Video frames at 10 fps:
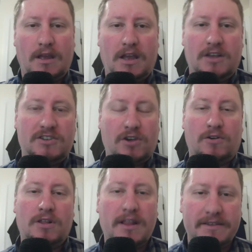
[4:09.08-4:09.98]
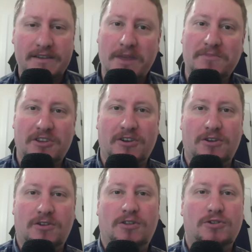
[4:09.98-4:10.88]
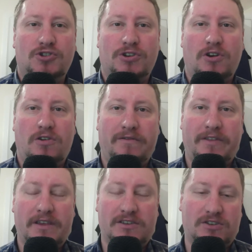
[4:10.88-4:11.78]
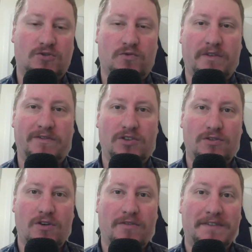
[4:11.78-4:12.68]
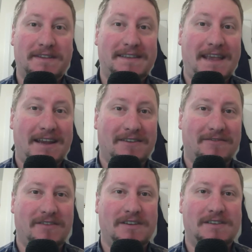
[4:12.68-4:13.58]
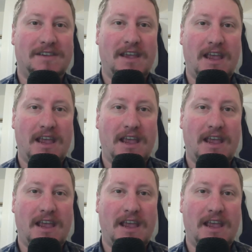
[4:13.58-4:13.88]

So, let's come to the conclusion of this review of the TENVIS